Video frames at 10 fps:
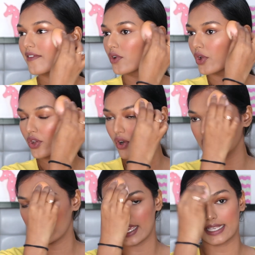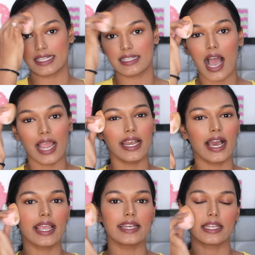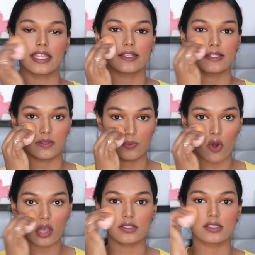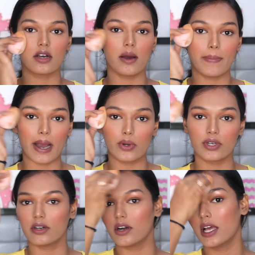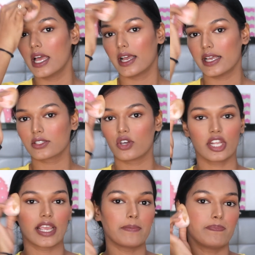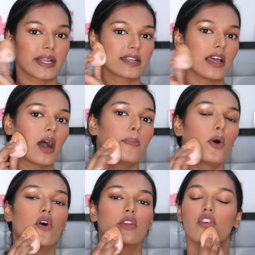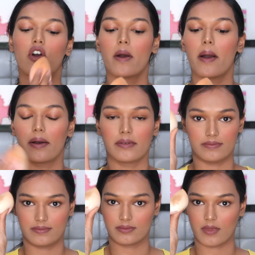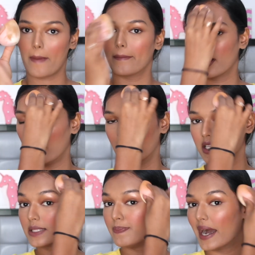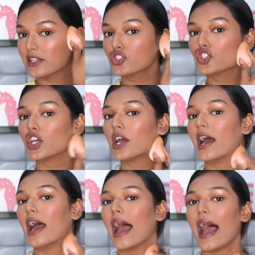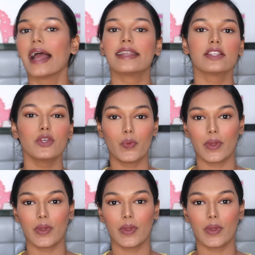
have going on, any excess highlight, any excess bronzer, powder is gonna get picked up on your sponge. And you